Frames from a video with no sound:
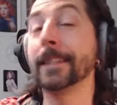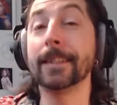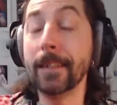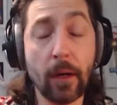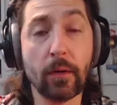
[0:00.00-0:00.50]

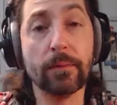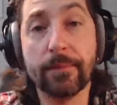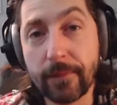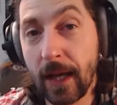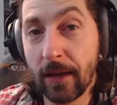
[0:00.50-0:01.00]
No,
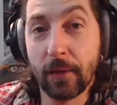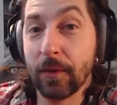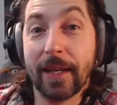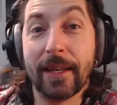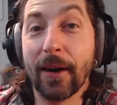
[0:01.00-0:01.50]

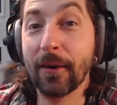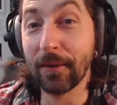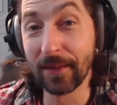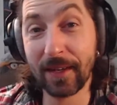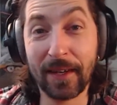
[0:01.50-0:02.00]
we
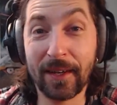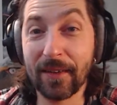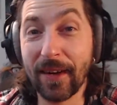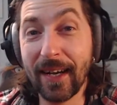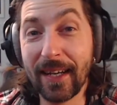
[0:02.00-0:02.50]
don't,
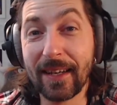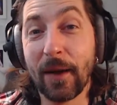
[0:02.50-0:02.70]
right?